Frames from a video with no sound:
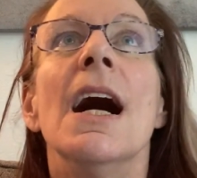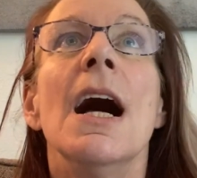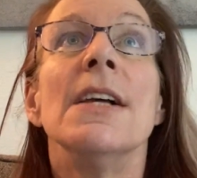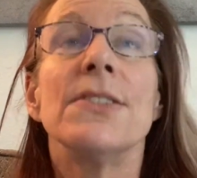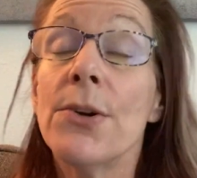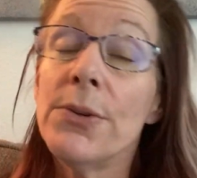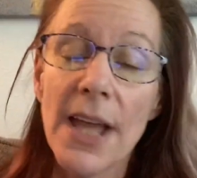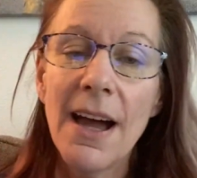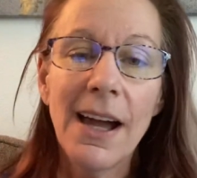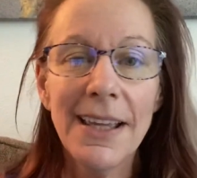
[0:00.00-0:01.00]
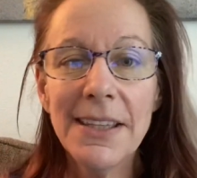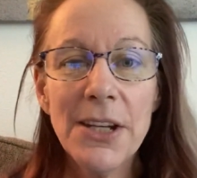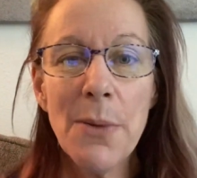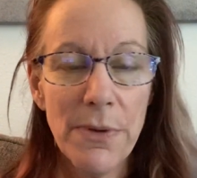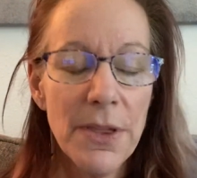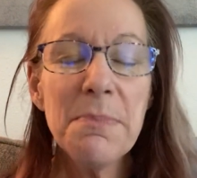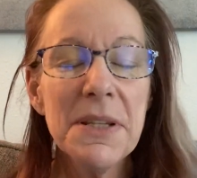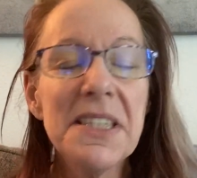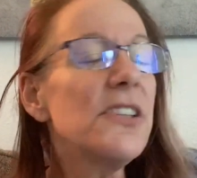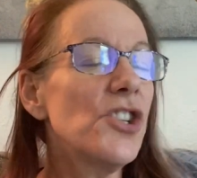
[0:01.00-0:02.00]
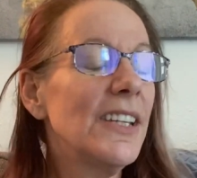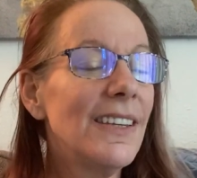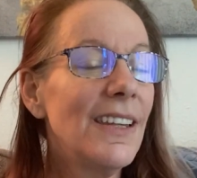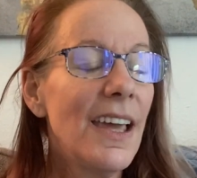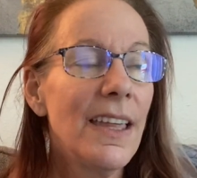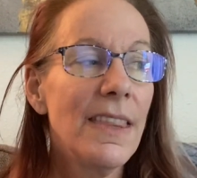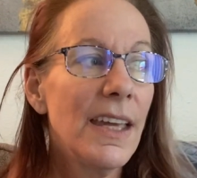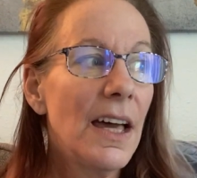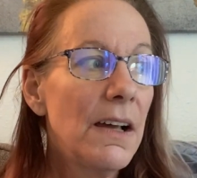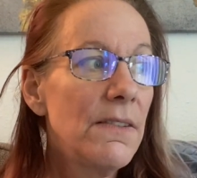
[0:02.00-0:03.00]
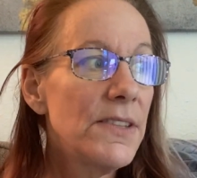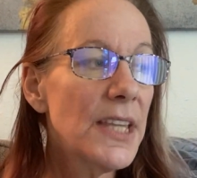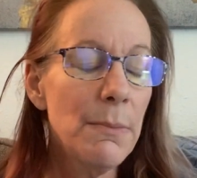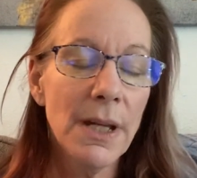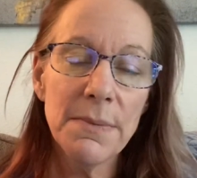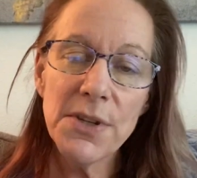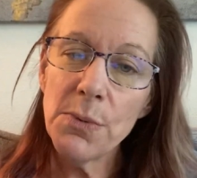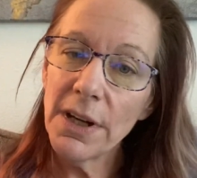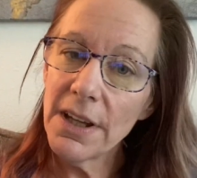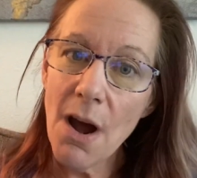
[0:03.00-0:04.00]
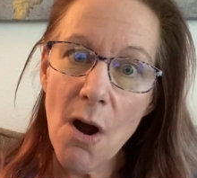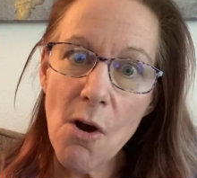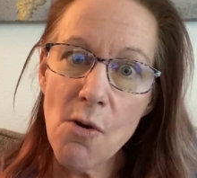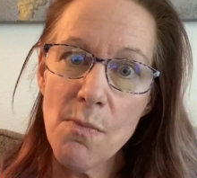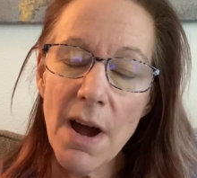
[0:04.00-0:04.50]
So yeah, I ended up with the position, and they have set me up to work at home.